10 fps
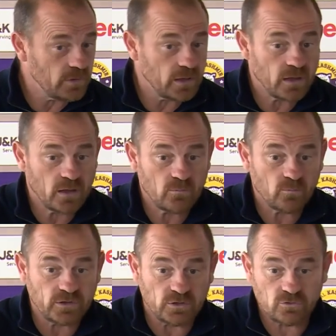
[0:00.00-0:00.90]

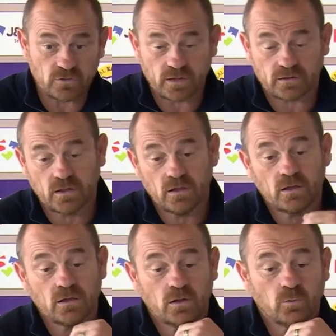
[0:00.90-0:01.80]
Um, we knew that
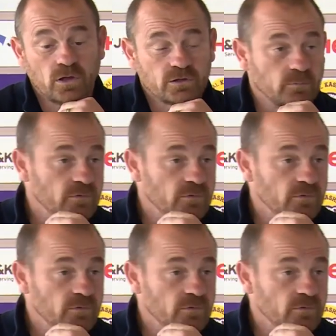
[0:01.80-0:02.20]
we had to